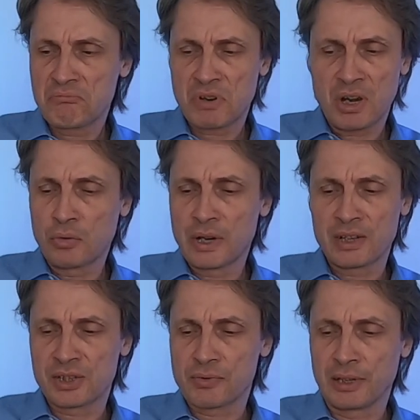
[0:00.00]
I could
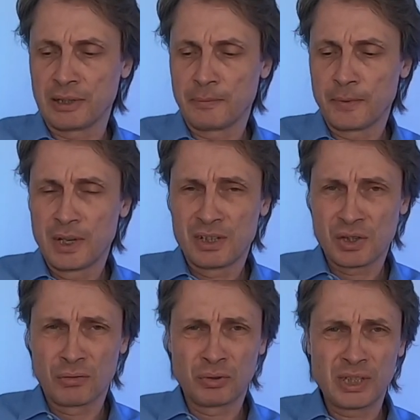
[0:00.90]
answer really.
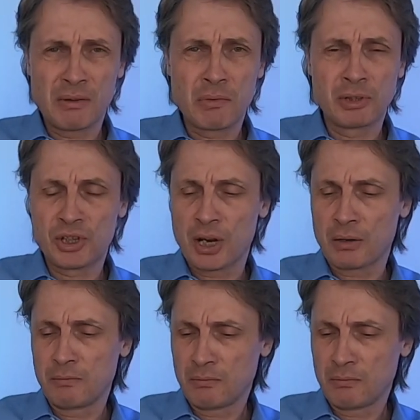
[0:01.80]
So today we'll check.